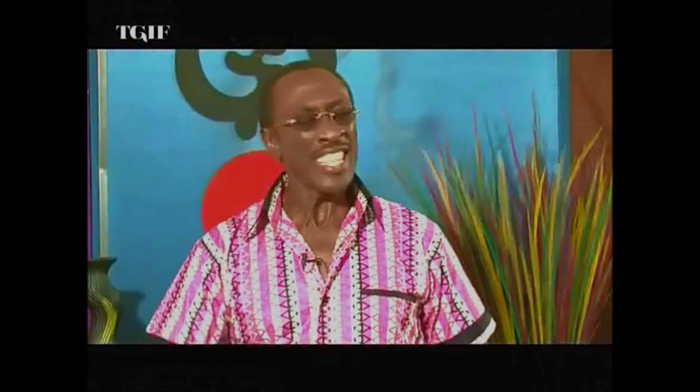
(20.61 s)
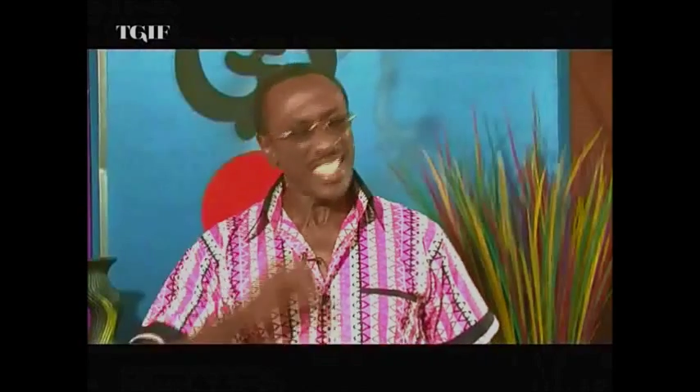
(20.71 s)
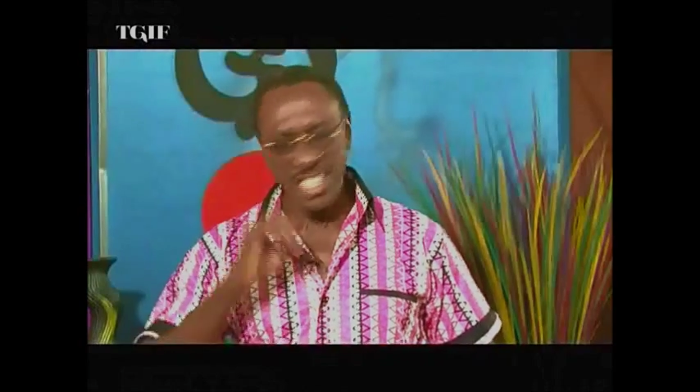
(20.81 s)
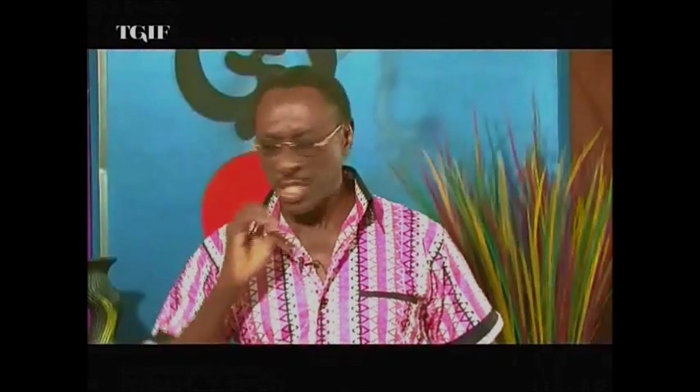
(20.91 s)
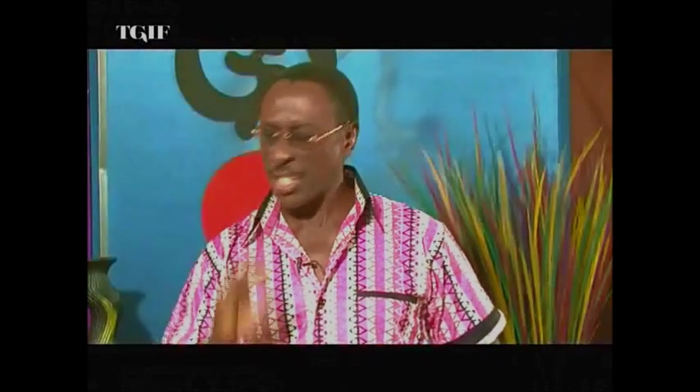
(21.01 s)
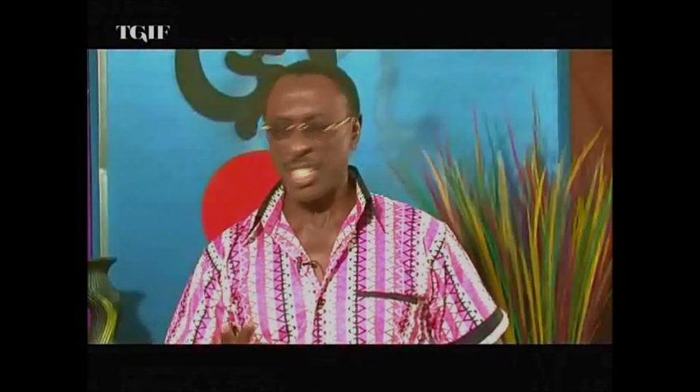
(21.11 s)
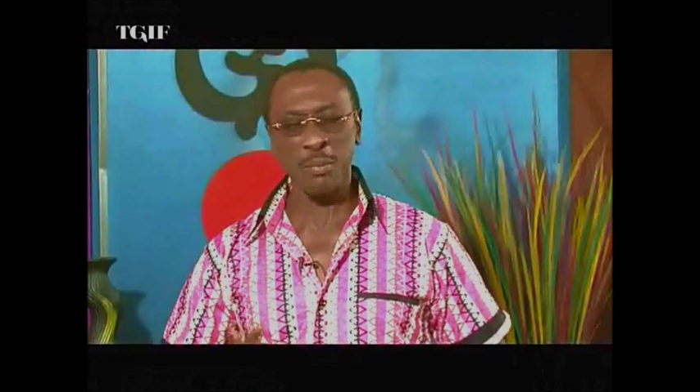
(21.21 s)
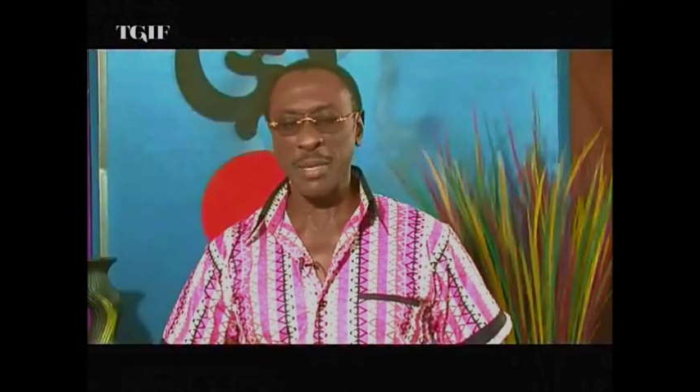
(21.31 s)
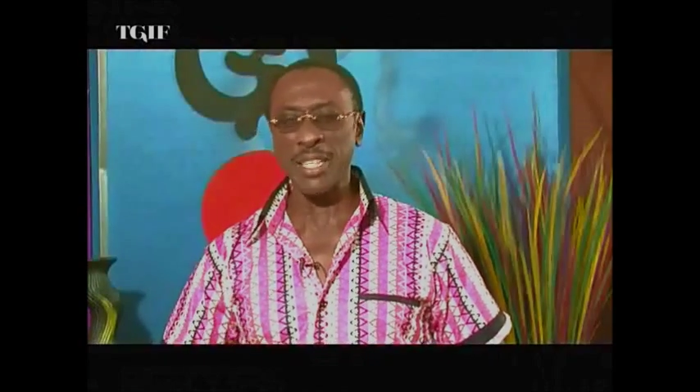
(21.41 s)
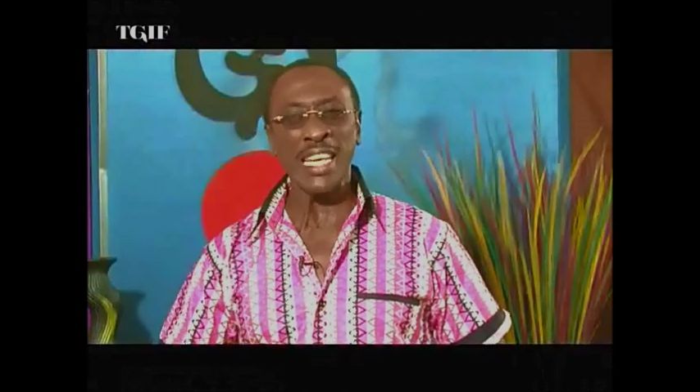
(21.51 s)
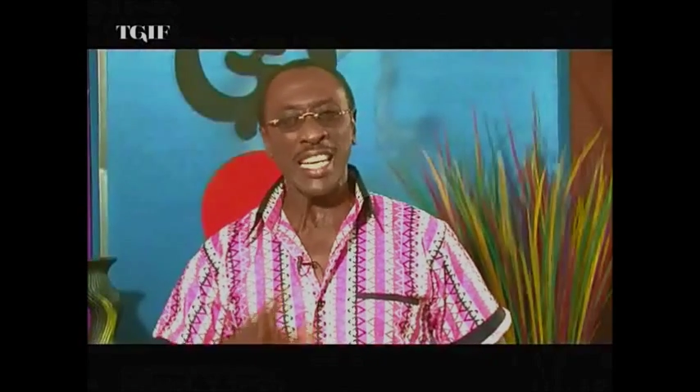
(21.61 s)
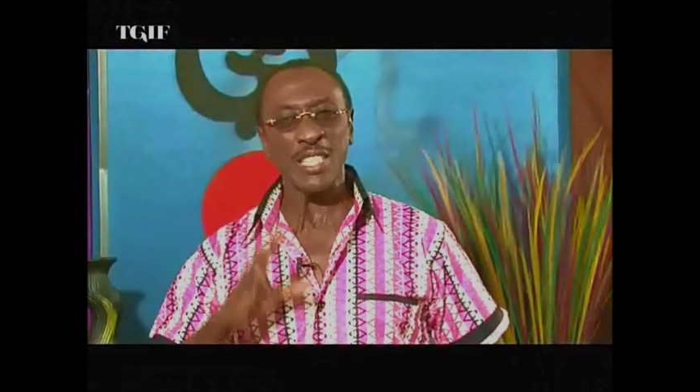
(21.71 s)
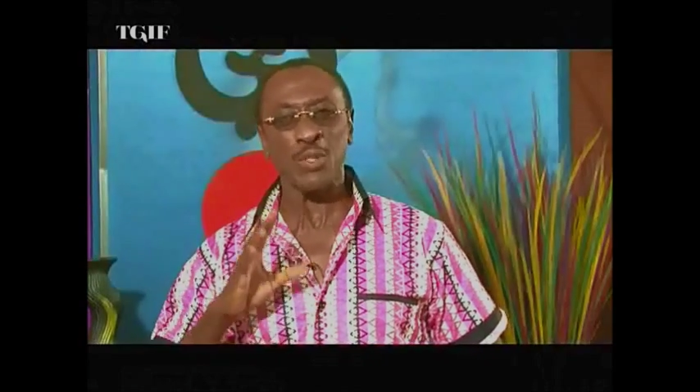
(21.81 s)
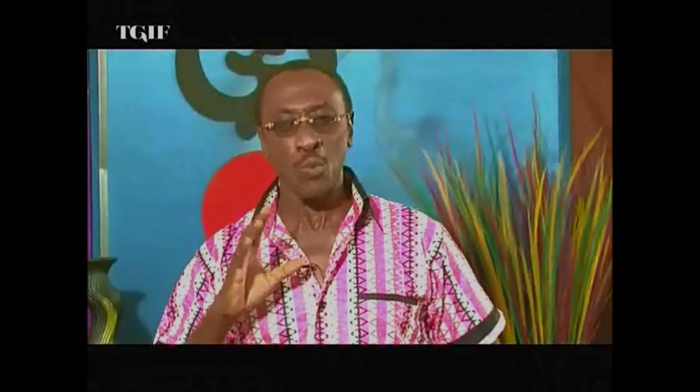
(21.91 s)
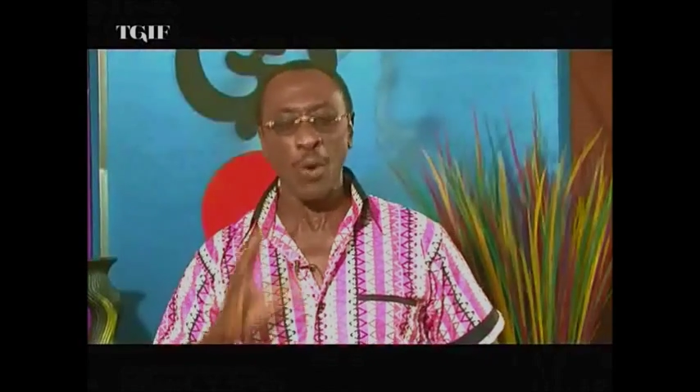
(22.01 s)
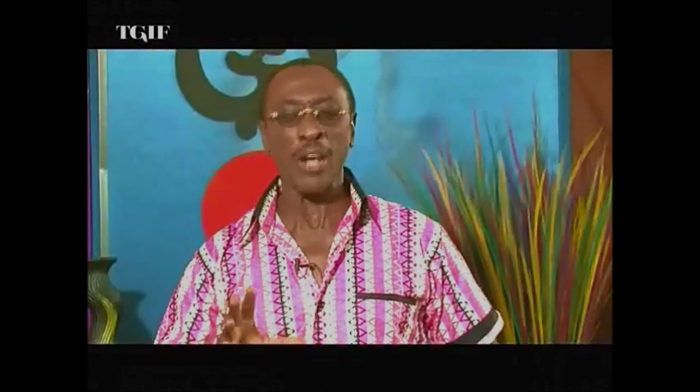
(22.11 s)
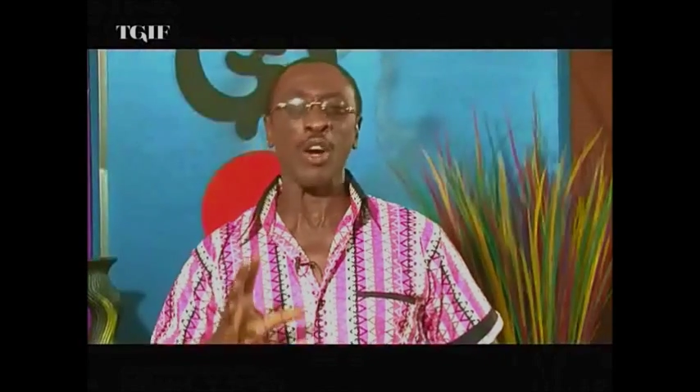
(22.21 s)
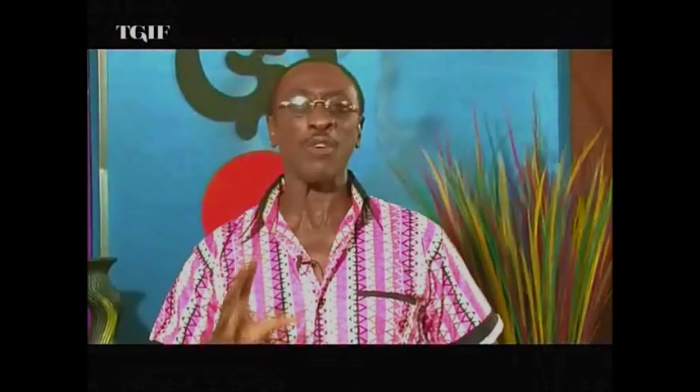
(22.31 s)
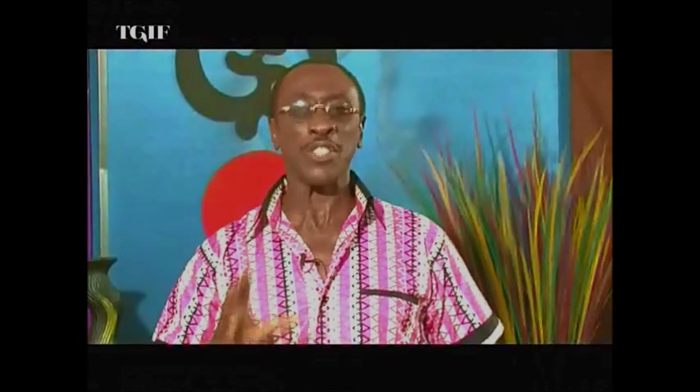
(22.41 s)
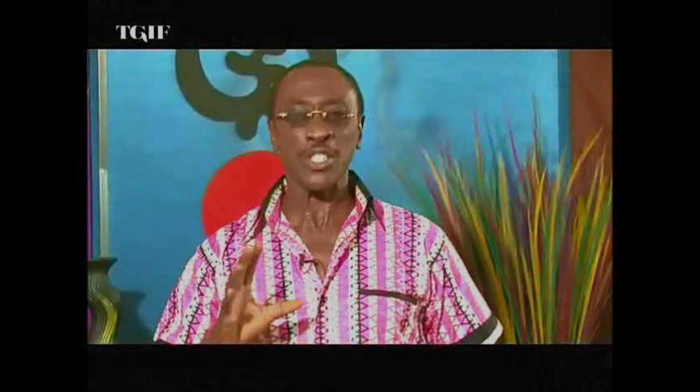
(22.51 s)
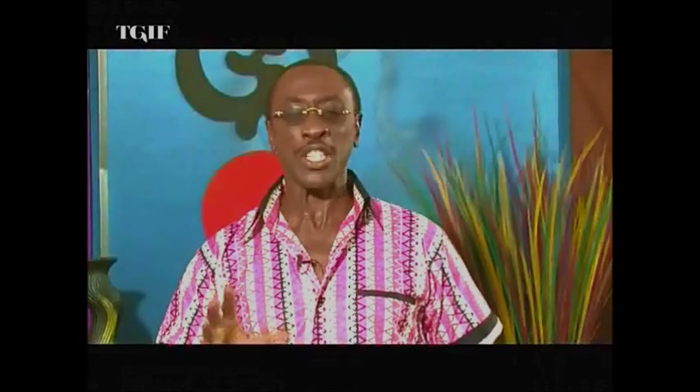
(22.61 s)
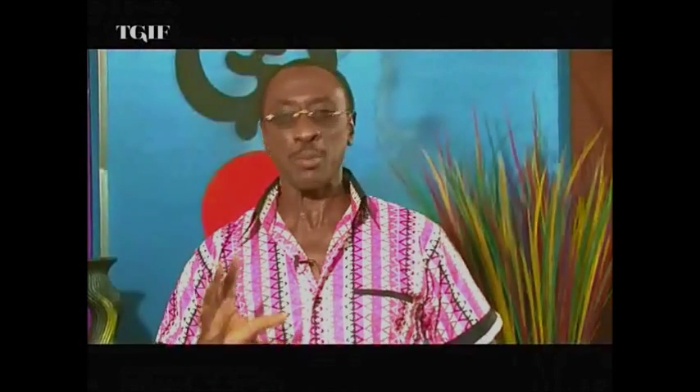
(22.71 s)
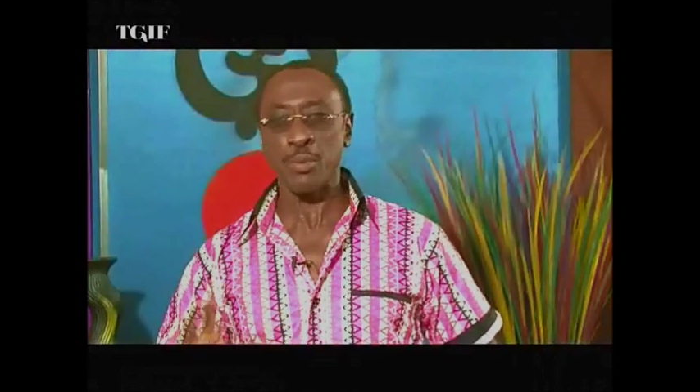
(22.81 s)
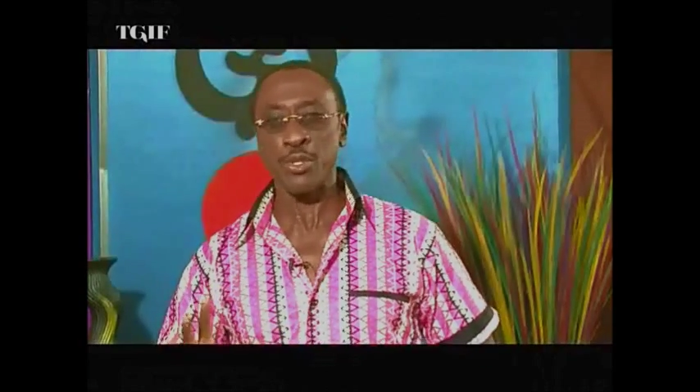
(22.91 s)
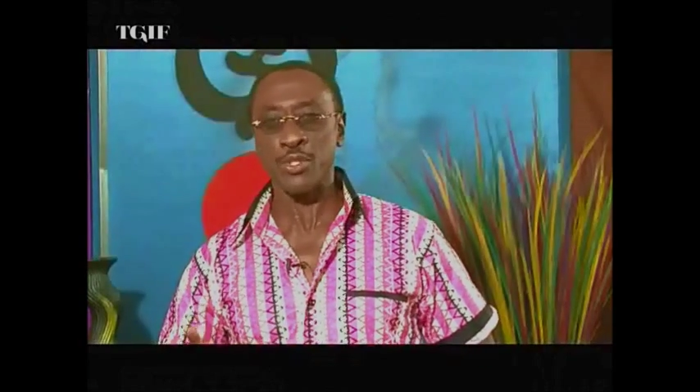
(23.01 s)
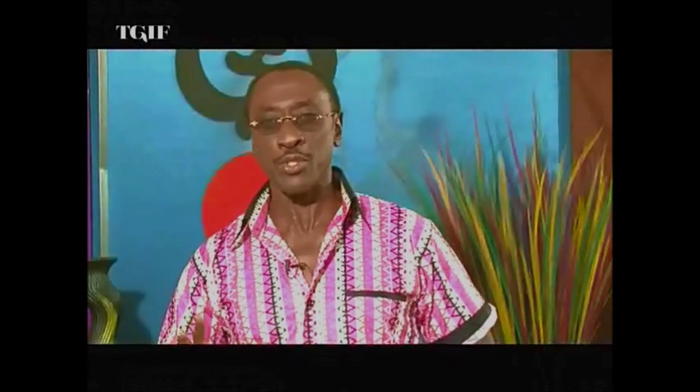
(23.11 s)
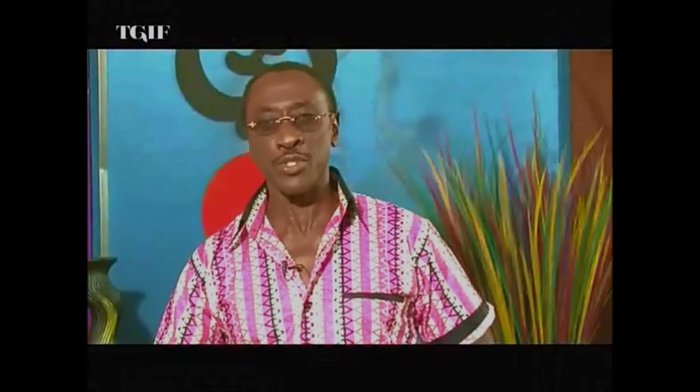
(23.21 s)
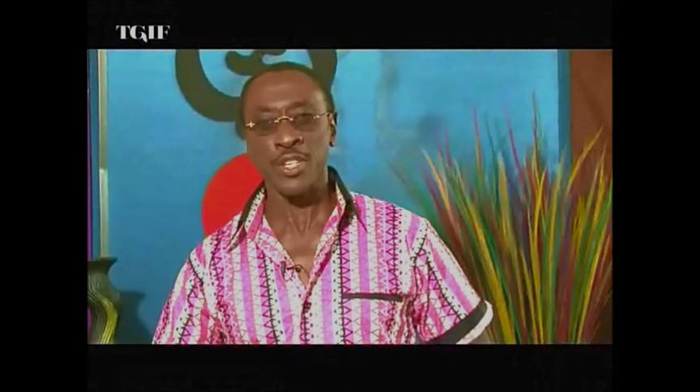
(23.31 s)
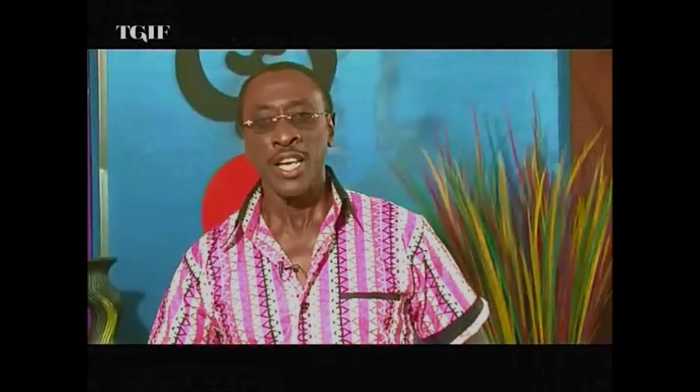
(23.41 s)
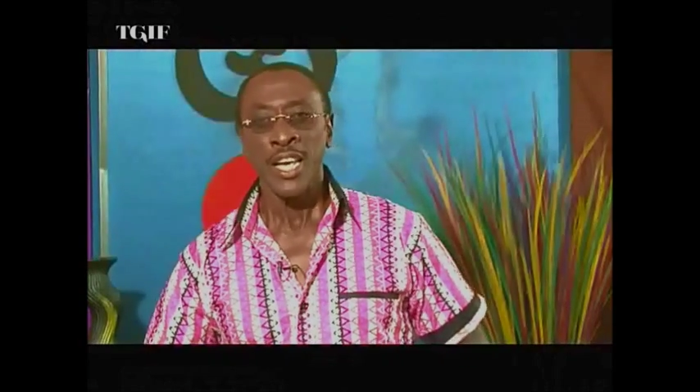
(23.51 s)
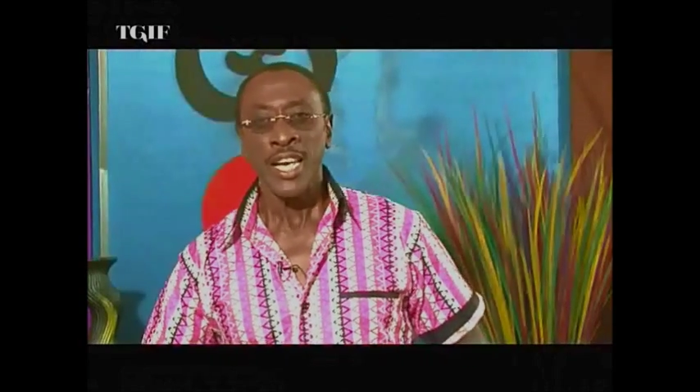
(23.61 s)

Now, this gentleman is one of such persons.